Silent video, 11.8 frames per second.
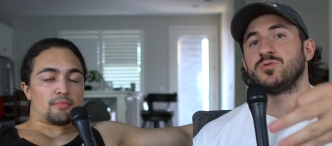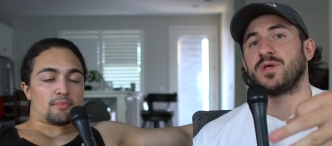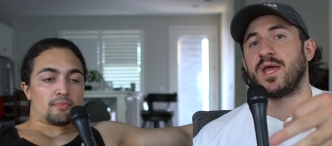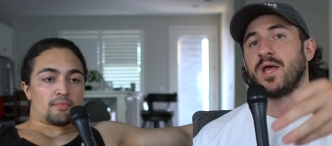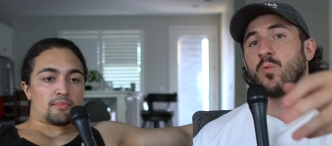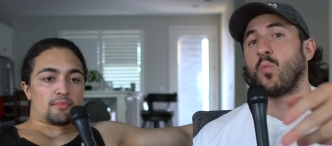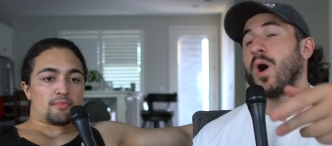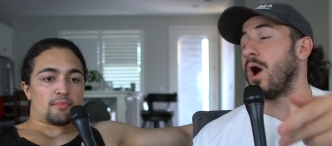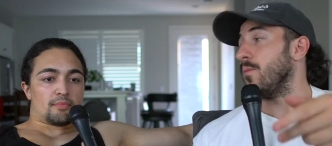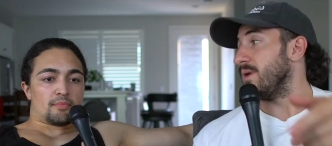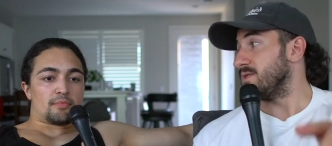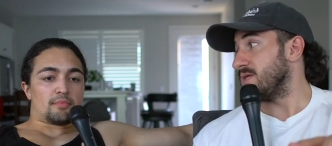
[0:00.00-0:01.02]
Speaker 1: you can
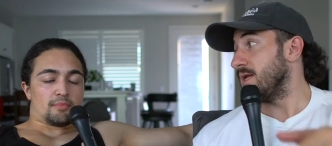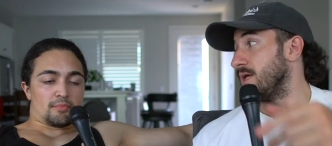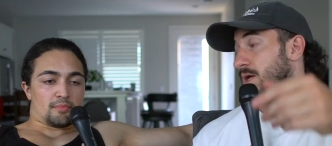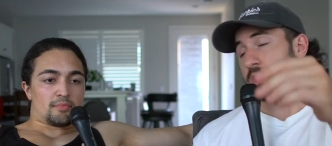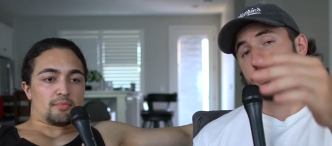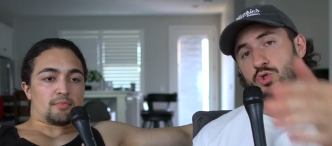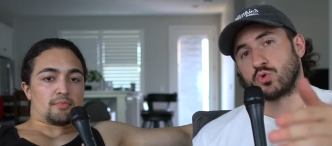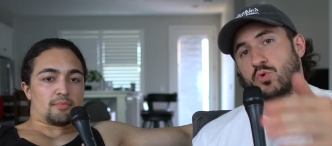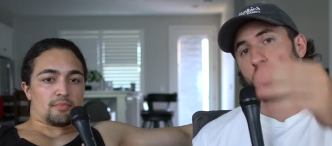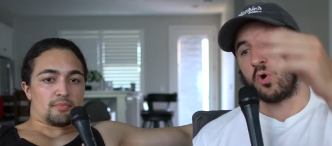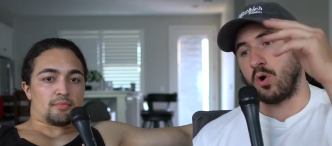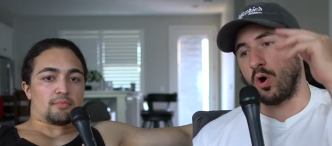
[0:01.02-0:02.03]
while maintaining
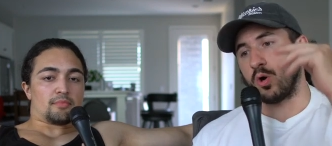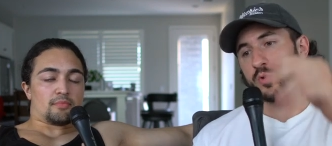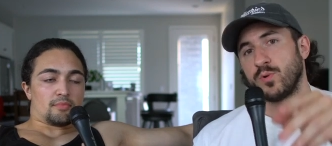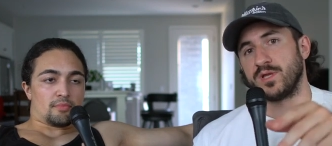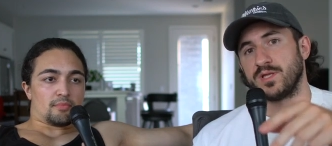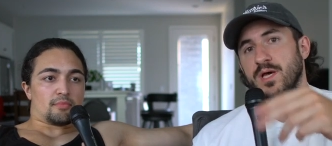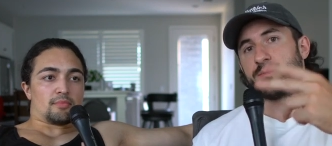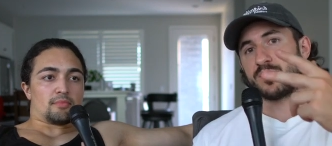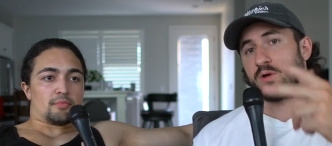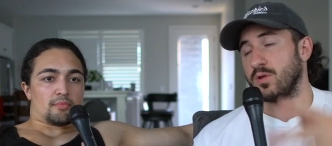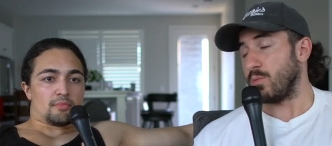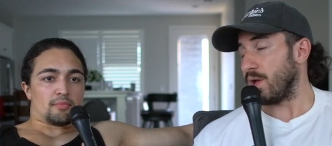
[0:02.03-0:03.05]
control all the way to
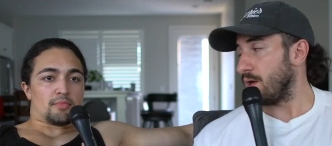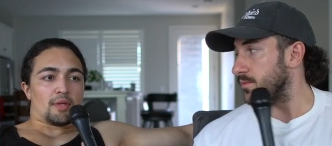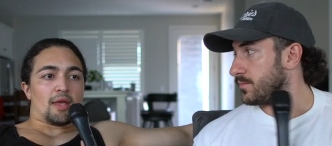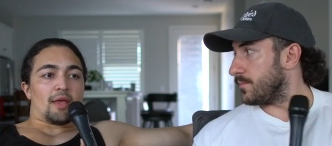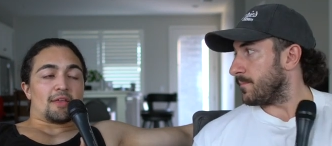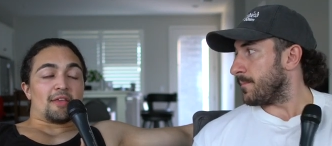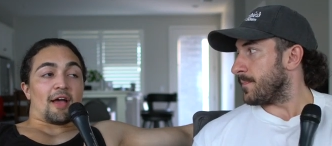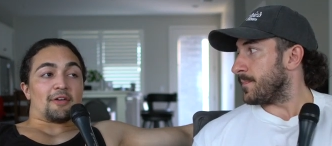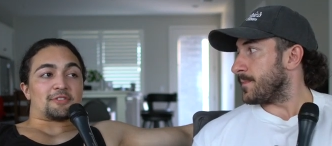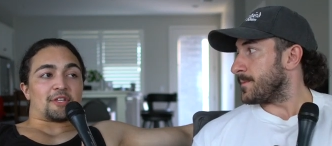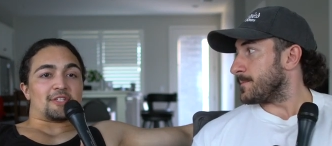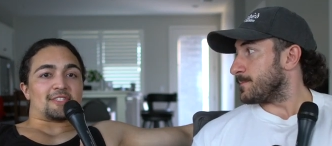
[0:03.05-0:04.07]
depth, all the way out.
Speaker 2: Yeah, I
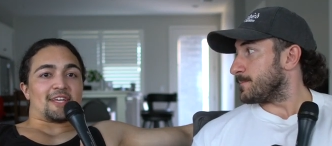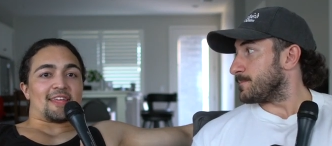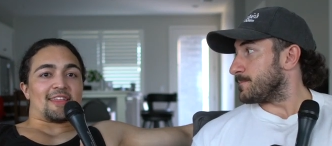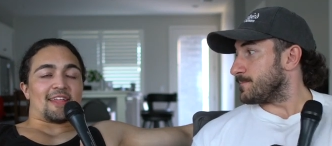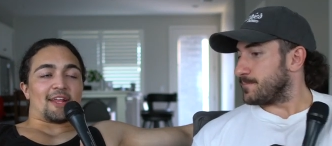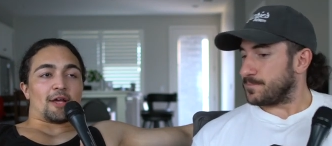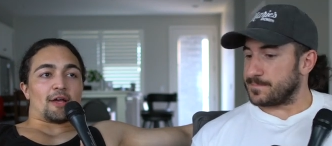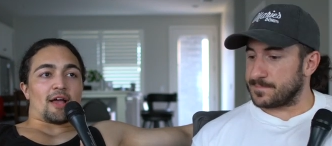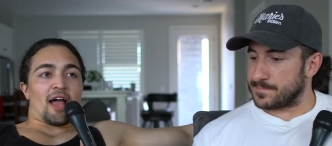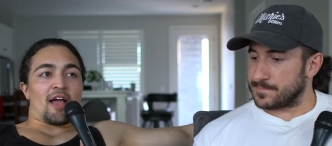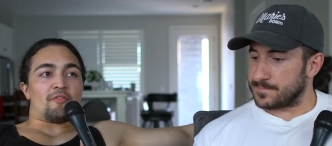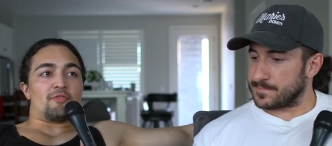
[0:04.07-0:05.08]
was going to say that uh,
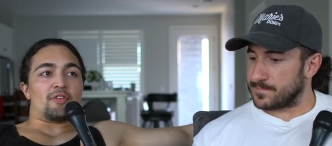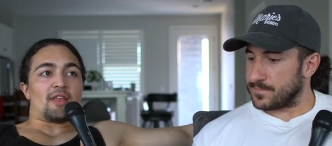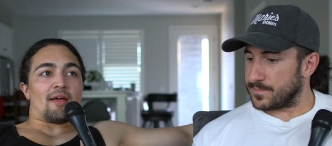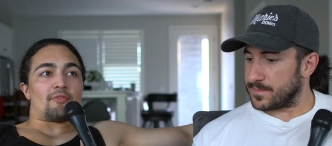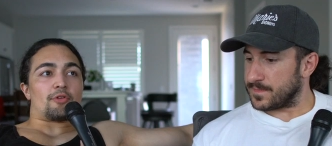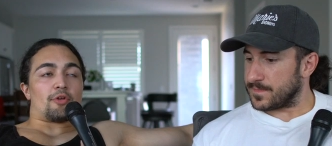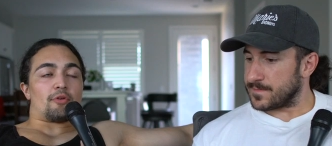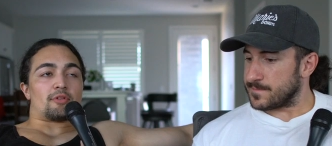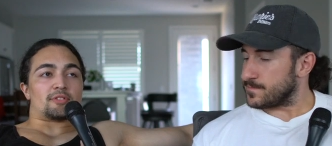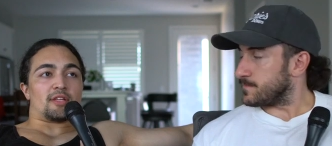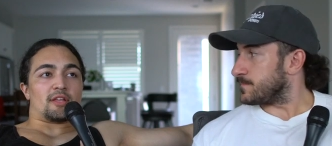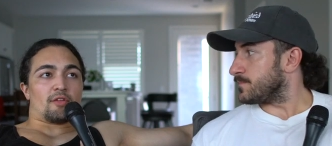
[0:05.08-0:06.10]
I've never
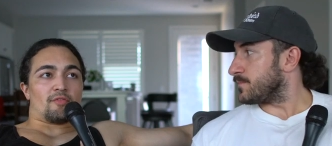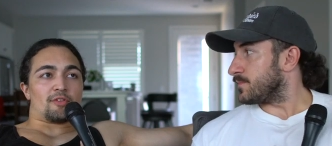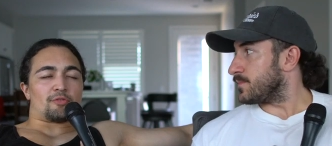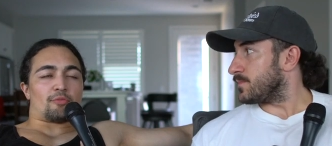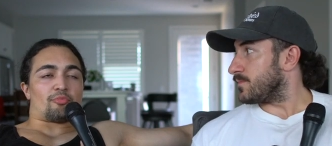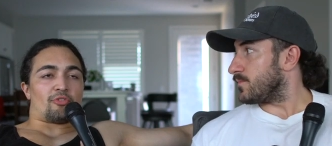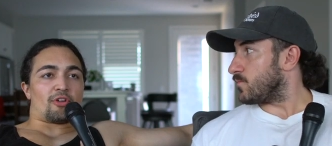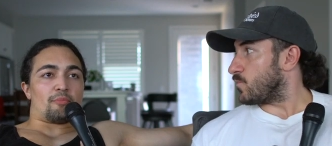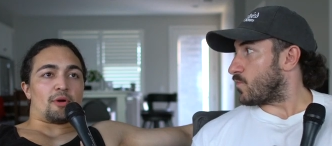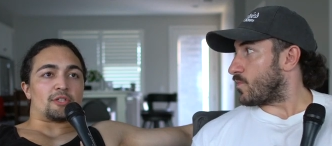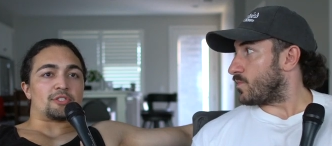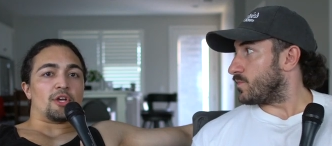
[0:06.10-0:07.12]
noticed an individual pretty
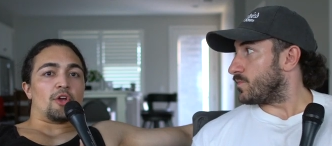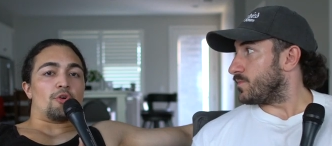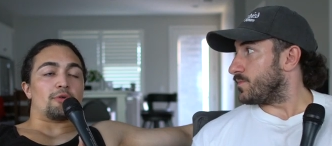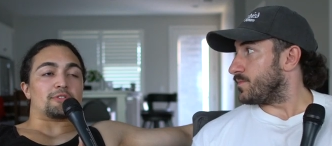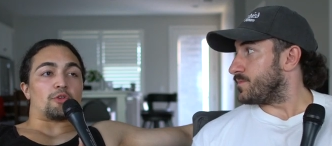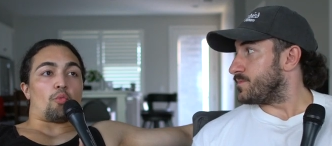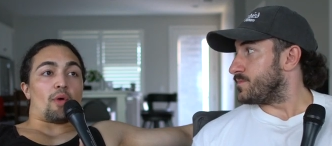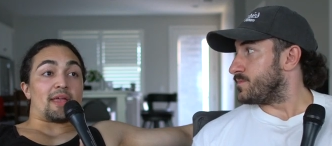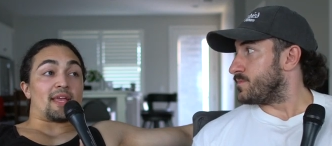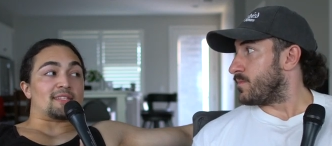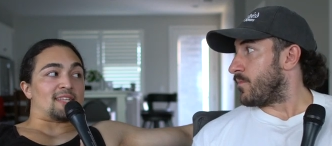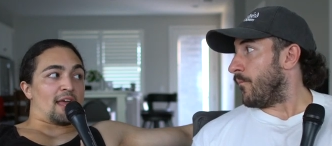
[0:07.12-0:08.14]
much who as the
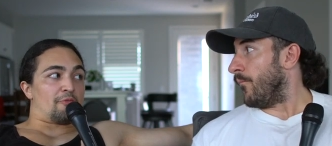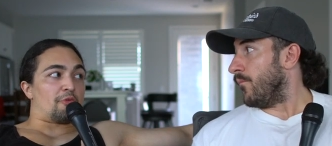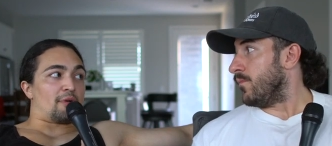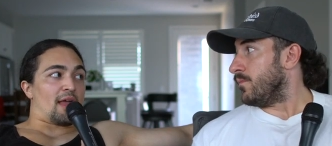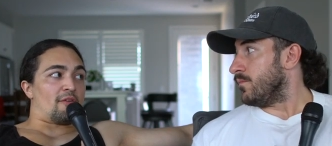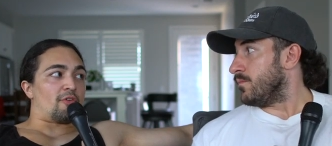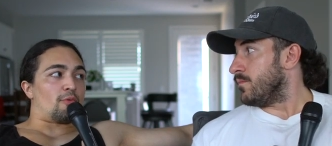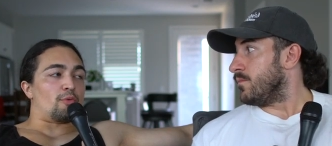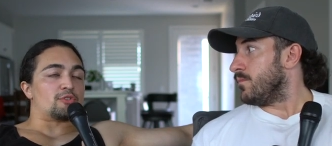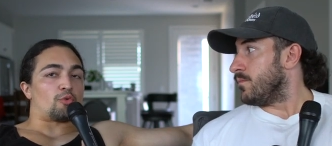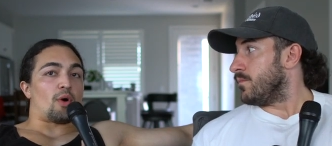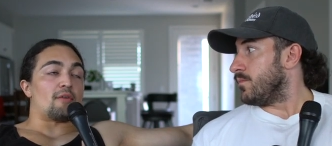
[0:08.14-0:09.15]
weight gets heavier and heavier,
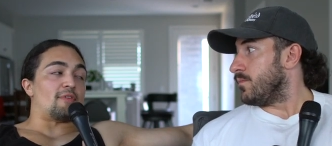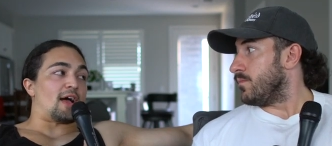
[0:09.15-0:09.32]
we'll squat